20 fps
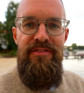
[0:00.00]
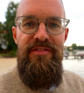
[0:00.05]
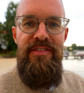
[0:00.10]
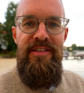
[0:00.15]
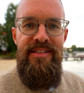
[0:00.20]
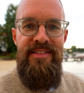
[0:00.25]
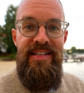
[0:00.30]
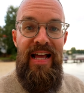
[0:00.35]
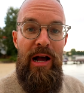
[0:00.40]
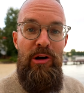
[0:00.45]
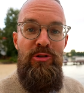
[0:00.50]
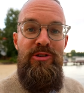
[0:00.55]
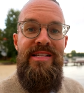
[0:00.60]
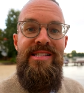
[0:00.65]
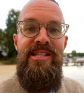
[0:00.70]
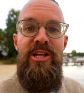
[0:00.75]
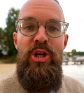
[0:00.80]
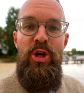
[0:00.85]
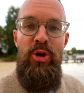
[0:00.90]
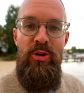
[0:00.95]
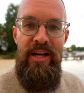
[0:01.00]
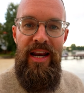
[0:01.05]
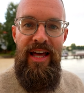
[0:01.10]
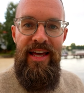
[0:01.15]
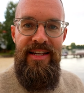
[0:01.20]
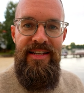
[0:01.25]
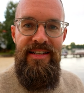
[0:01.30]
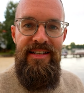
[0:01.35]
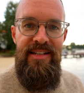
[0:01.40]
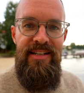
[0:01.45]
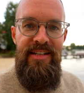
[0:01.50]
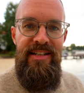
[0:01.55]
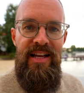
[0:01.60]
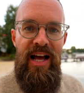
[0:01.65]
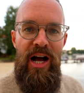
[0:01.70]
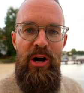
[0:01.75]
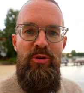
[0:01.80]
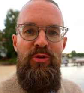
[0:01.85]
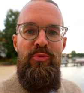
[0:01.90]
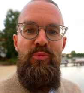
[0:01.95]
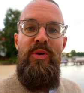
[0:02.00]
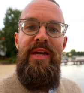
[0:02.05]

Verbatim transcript: field? How does it look like? How